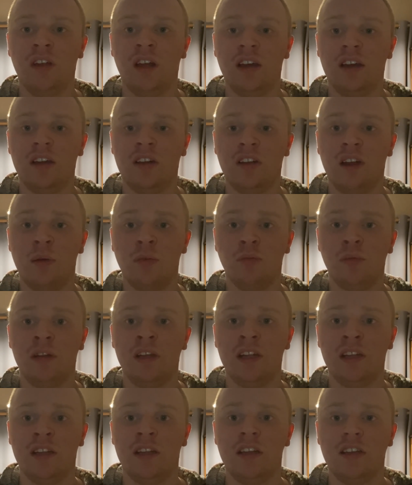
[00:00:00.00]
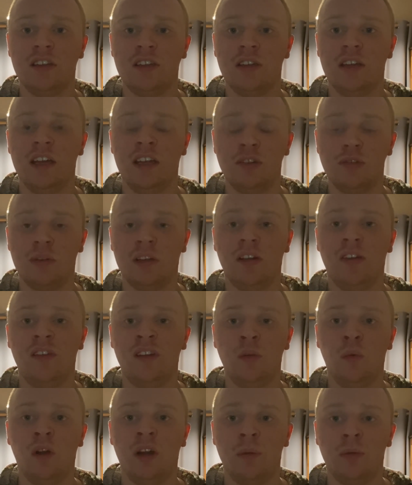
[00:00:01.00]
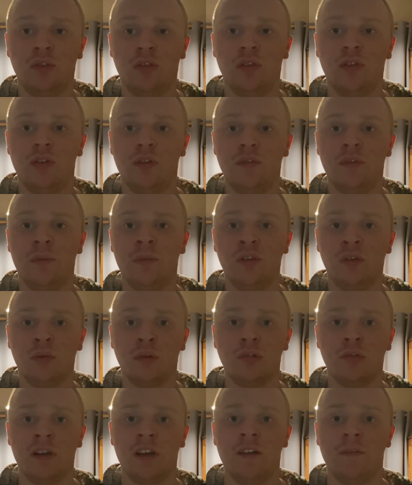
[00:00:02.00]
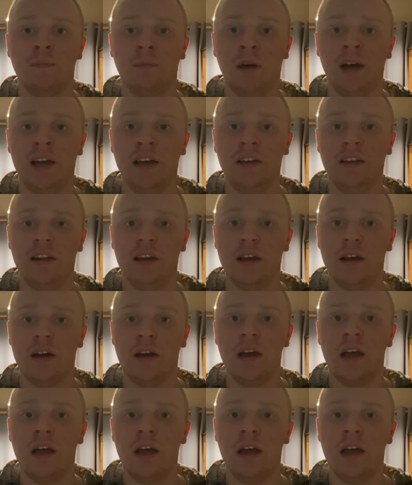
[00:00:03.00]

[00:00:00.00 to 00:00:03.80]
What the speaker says: because I was really intrigued to see what he was going to do from his own creative mind here.